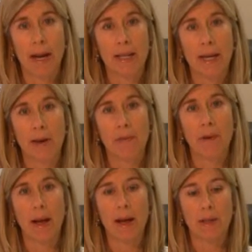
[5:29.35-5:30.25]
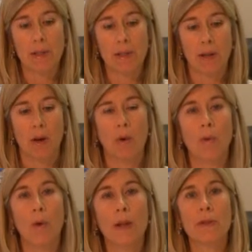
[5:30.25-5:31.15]
identifies
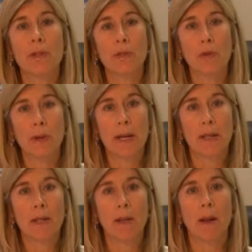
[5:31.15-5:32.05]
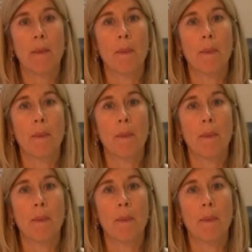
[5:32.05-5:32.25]
what streets